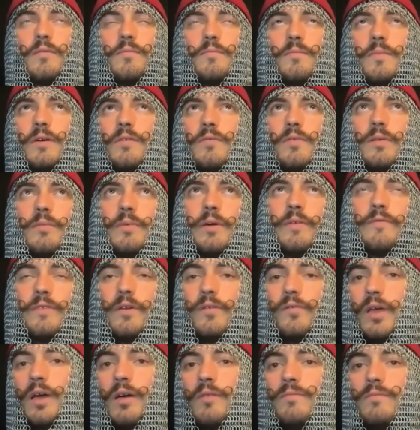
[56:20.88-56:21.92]
one of my
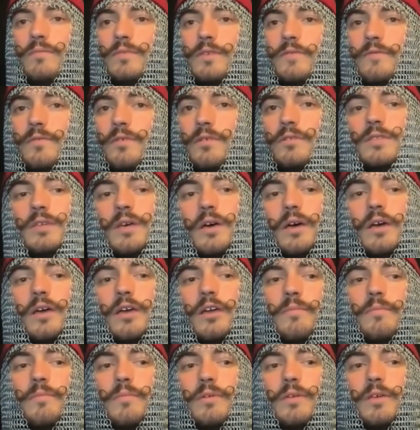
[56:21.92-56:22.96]
favorite albums of all
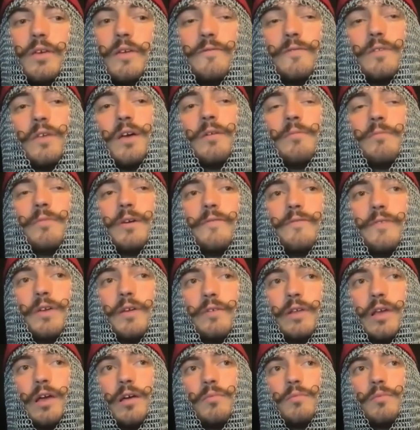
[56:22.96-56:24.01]
time, if not my
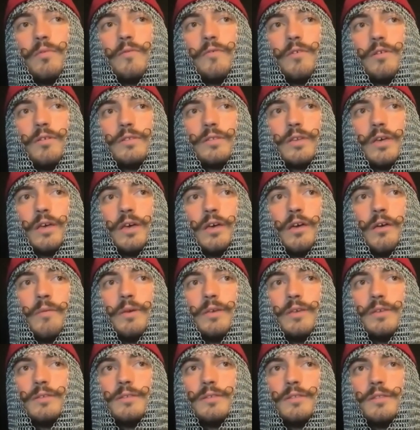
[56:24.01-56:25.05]
favorite album of all time,
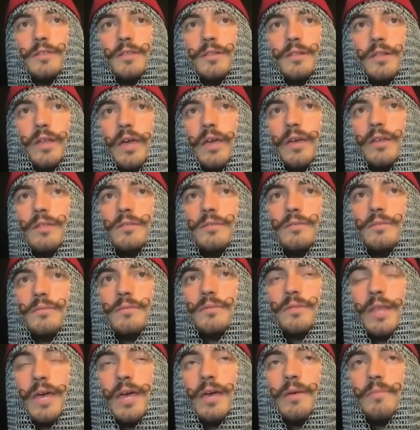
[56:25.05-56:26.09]
is the Lamb
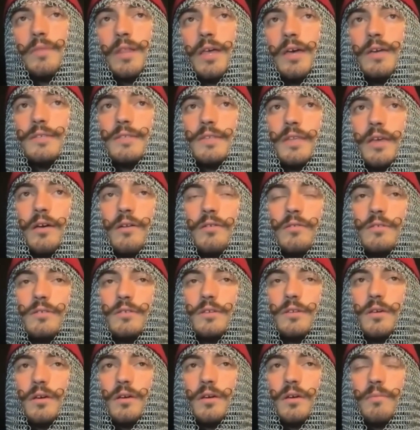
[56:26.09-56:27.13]
Lies Down
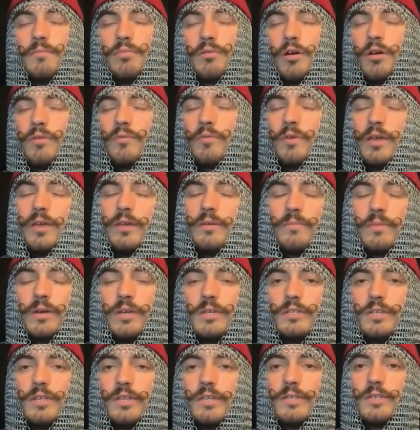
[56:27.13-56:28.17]
on Broadway
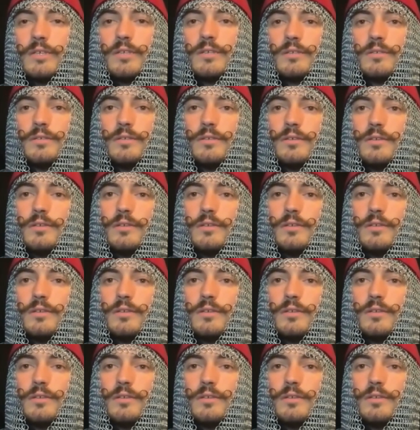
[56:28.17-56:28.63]
by Genesis.